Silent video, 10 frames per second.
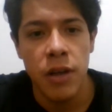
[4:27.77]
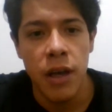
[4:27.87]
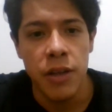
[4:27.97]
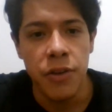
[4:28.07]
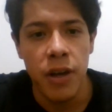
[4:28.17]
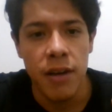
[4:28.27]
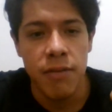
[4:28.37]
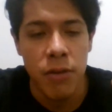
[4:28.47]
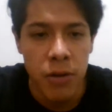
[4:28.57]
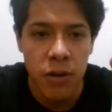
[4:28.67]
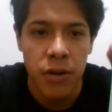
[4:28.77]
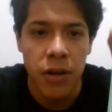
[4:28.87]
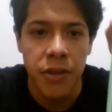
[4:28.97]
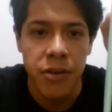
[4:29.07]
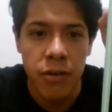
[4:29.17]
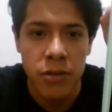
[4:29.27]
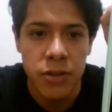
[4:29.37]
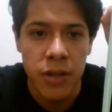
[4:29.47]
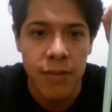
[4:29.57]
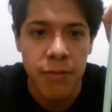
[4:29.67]
And you're going to
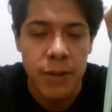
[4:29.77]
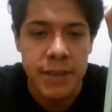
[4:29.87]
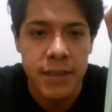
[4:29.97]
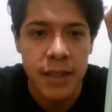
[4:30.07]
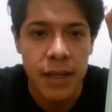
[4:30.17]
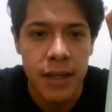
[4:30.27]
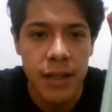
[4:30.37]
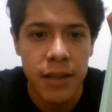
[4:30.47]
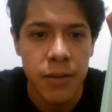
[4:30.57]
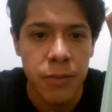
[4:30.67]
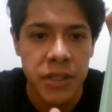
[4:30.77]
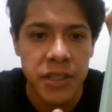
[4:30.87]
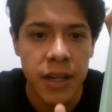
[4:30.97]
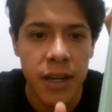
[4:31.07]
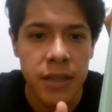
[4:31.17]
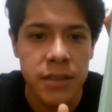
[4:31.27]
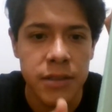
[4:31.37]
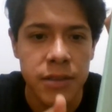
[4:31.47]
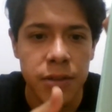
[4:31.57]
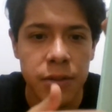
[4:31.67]
have one side which has
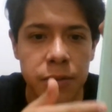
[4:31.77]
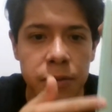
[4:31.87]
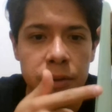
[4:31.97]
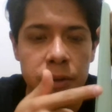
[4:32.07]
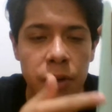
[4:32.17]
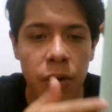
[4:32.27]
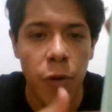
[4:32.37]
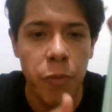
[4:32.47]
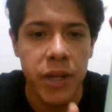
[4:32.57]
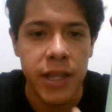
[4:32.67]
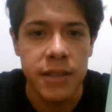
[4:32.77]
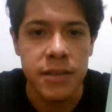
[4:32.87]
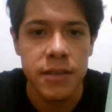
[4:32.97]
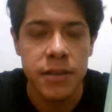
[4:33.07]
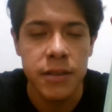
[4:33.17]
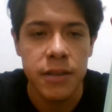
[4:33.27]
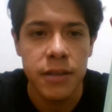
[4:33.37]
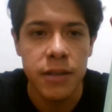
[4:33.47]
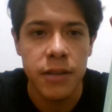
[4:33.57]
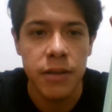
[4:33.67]
no openings,
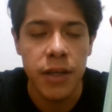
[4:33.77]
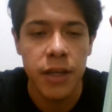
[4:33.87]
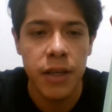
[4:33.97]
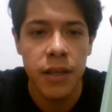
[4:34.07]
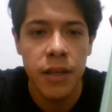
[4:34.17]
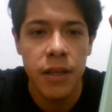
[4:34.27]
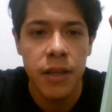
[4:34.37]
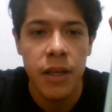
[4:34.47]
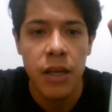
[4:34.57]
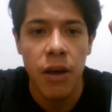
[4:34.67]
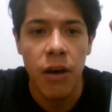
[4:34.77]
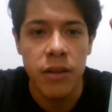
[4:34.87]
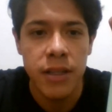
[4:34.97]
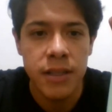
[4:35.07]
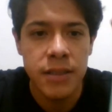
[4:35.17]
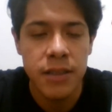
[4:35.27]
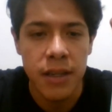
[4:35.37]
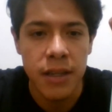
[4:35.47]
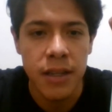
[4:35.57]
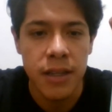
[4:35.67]
okay? On this
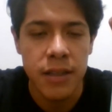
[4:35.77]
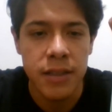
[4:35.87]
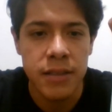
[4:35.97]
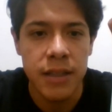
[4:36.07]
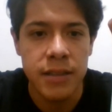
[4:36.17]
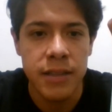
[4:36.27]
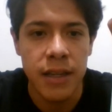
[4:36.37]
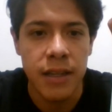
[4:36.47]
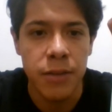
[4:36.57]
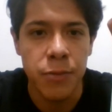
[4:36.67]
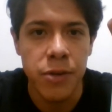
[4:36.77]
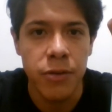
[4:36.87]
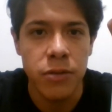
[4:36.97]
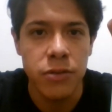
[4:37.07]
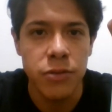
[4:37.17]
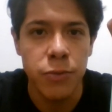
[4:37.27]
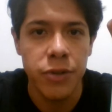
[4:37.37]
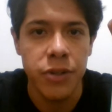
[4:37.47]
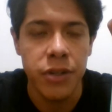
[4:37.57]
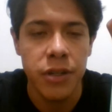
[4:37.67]
side is the side that we're going to
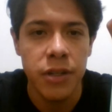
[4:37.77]
work,